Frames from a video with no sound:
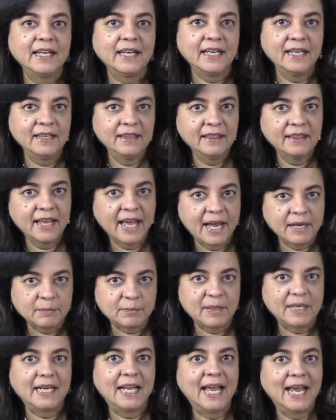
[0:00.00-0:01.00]
In
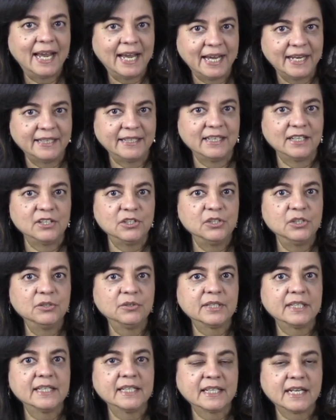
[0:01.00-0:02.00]
that plan,
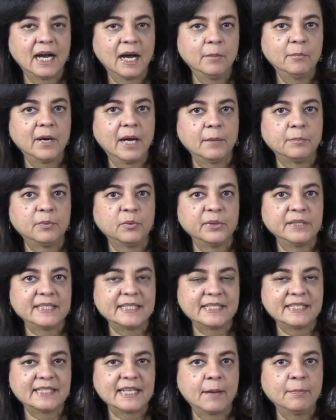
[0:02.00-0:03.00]
you can come up with
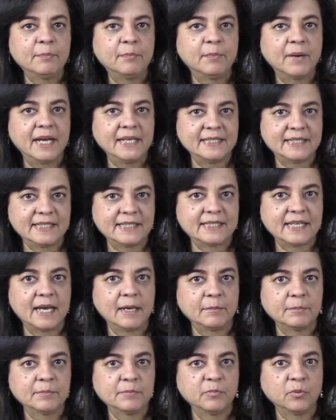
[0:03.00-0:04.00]
step by
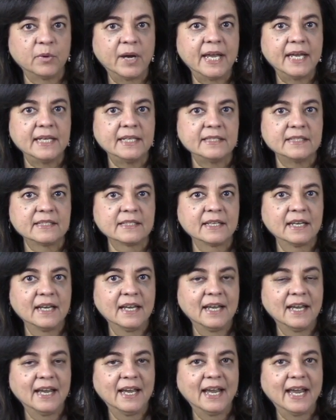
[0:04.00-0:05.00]
step ways
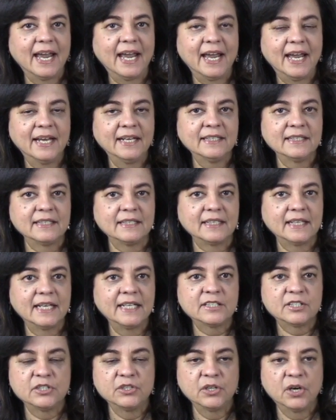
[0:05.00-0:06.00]
and
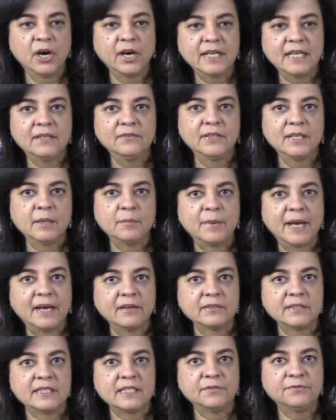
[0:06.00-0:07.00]
it's not even
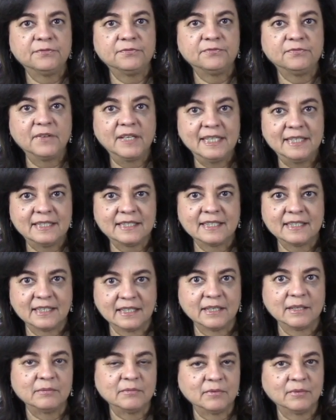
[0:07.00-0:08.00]
about
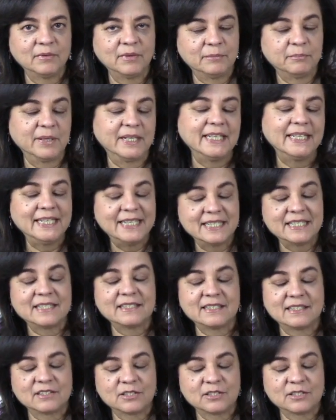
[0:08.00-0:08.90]
defeating, but it is